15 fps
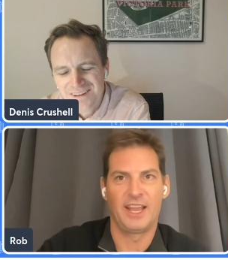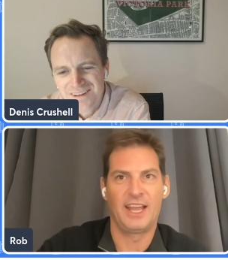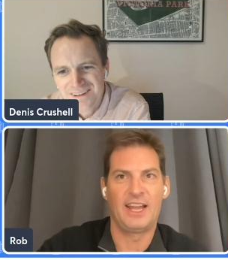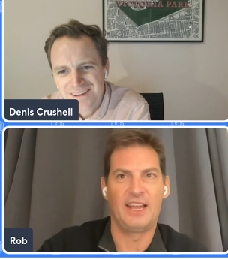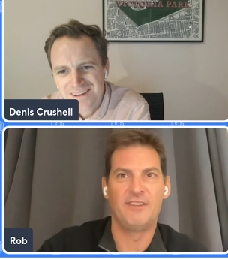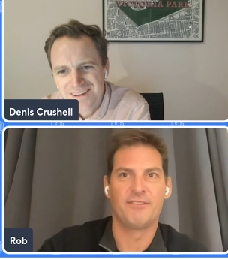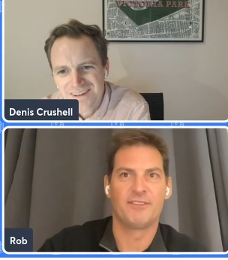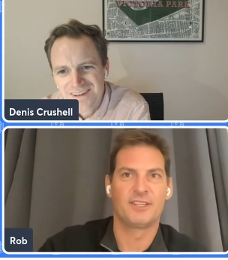
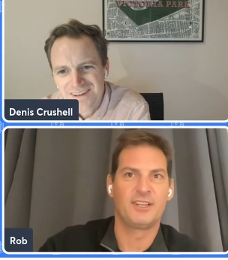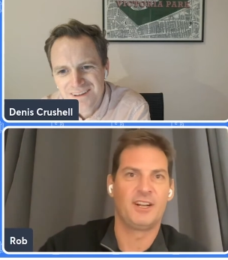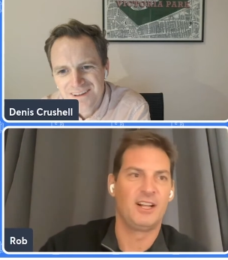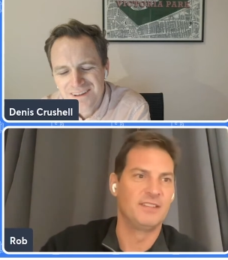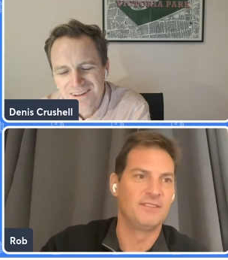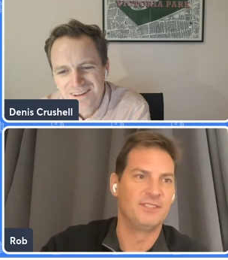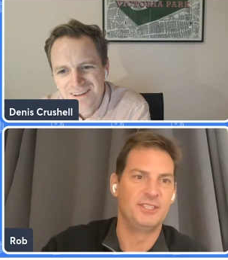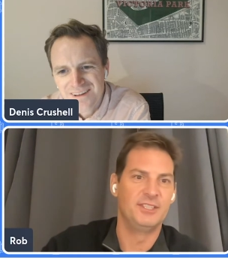Speaker 1: had for Call
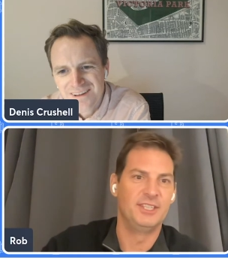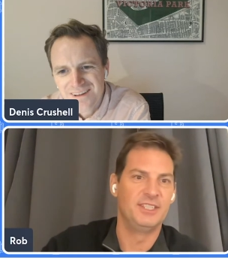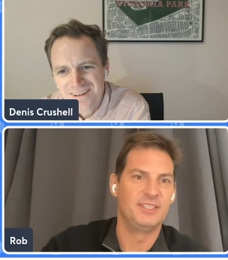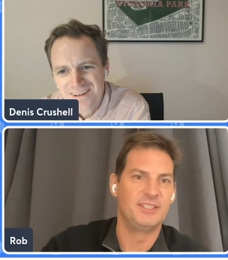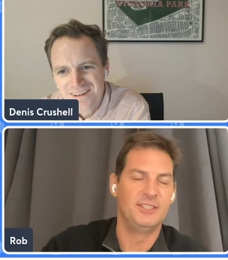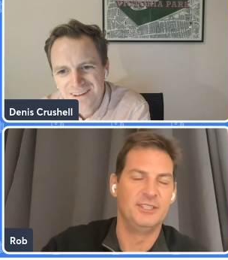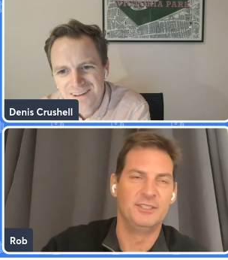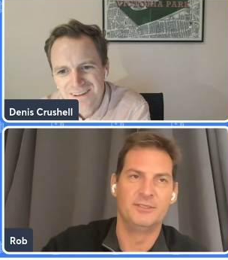of Duty's
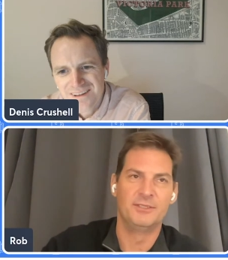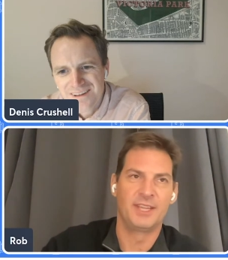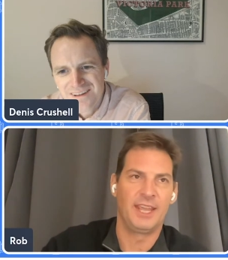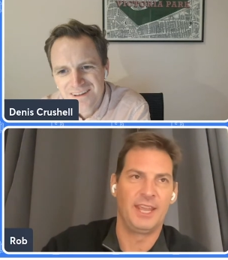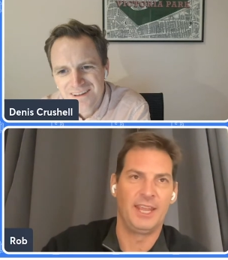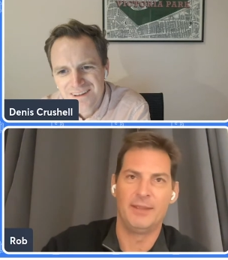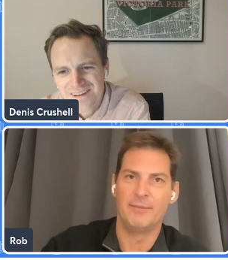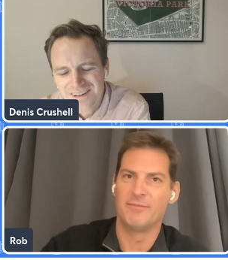new
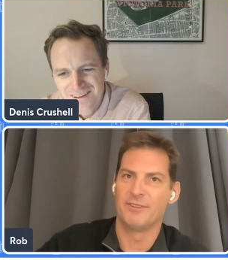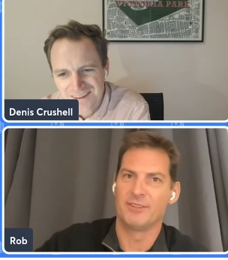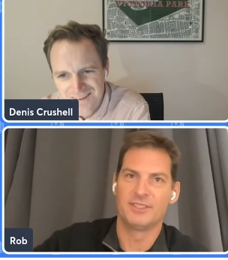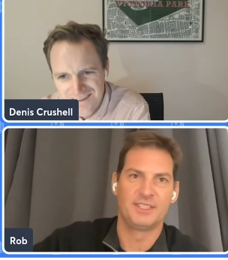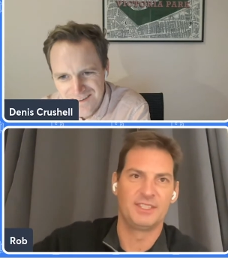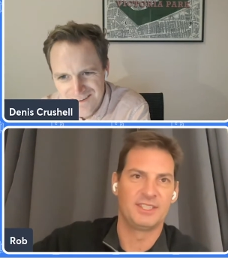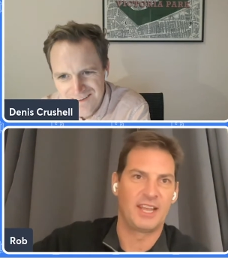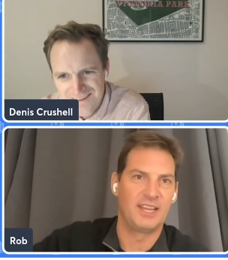game
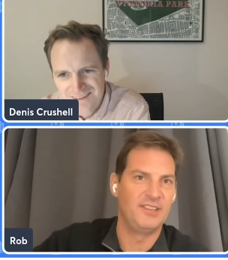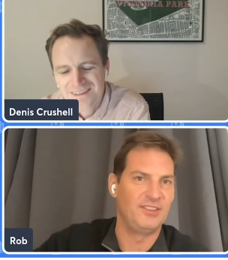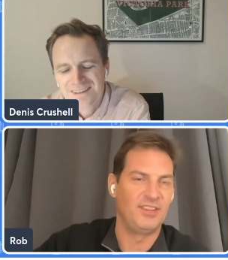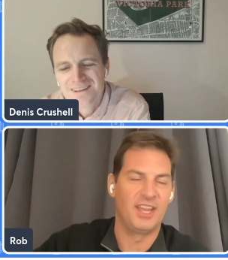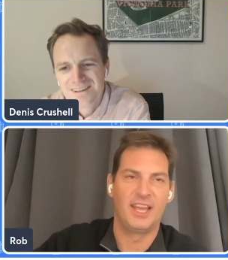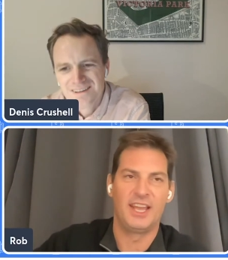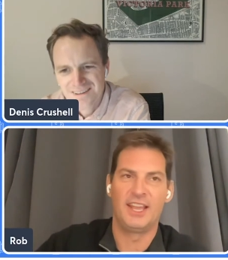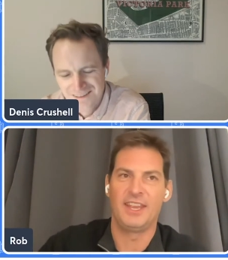versus
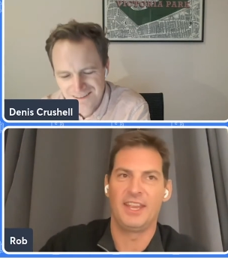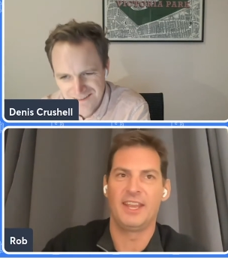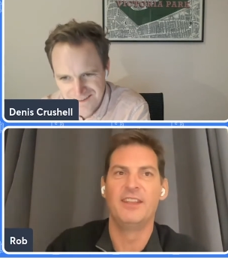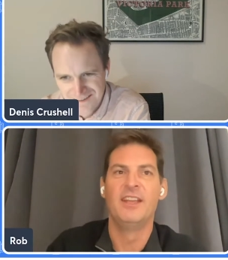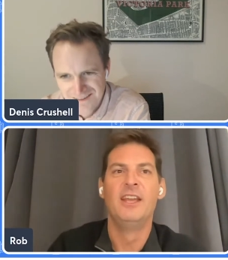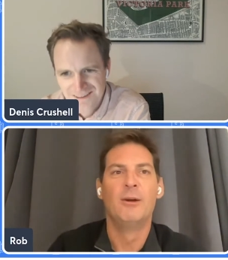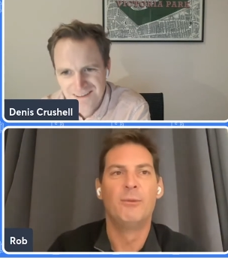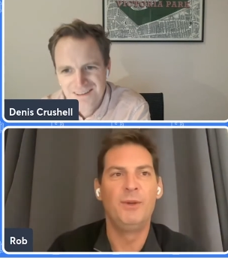IGN. And
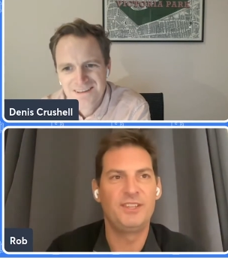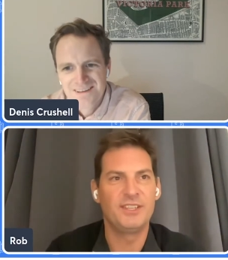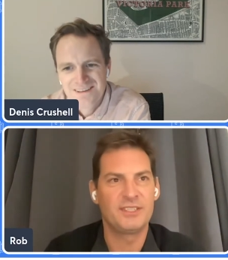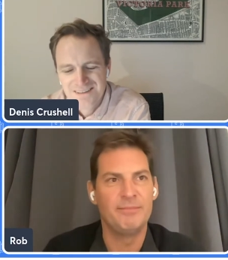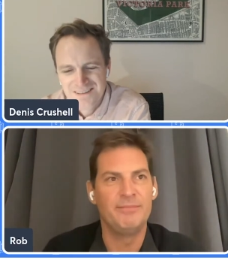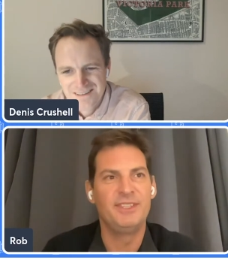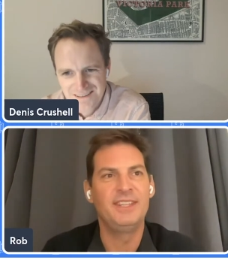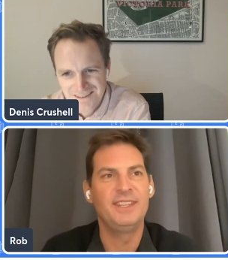we just
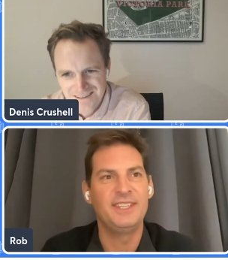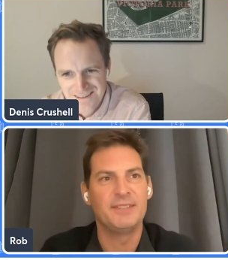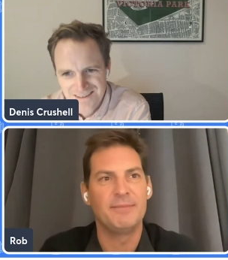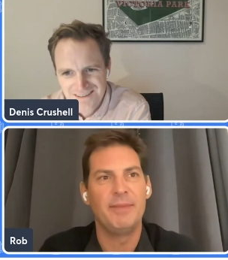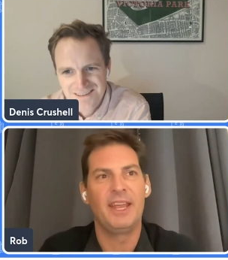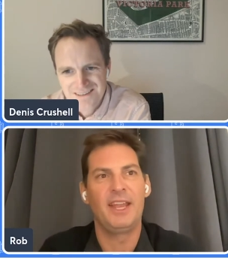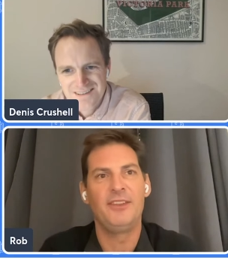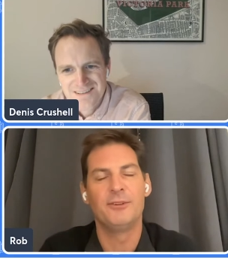did these
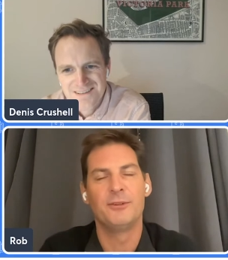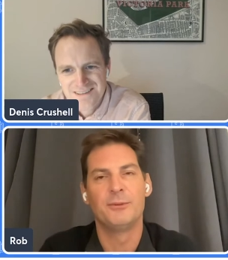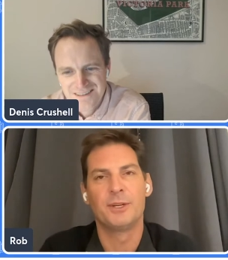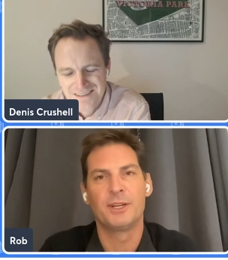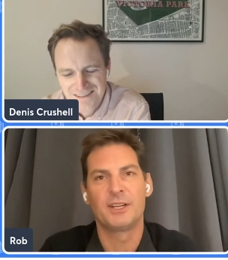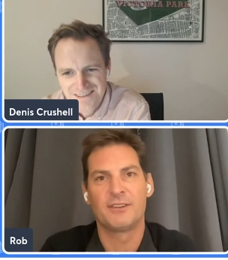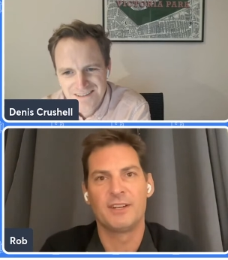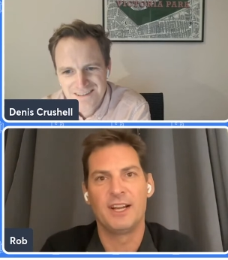manual
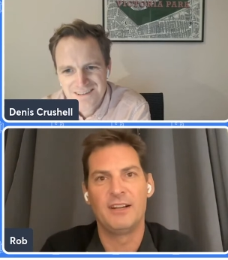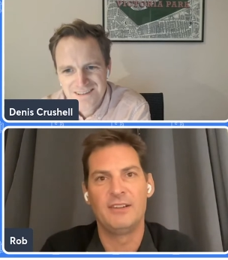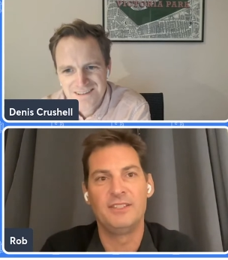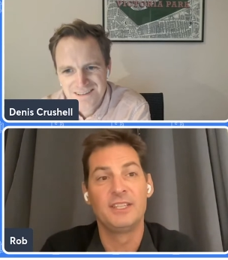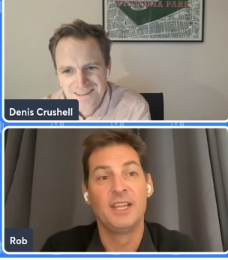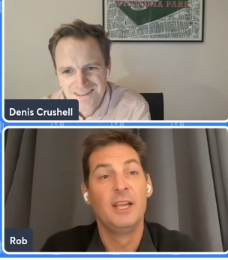workarounds,